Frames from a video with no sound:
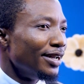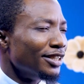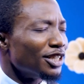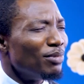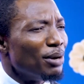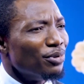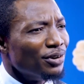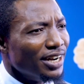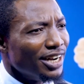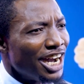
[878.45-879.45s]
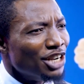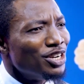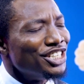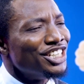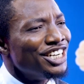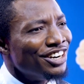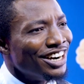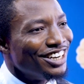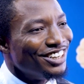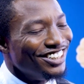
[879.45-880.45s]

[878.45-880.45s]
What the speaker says: he said, my brother, are you a general?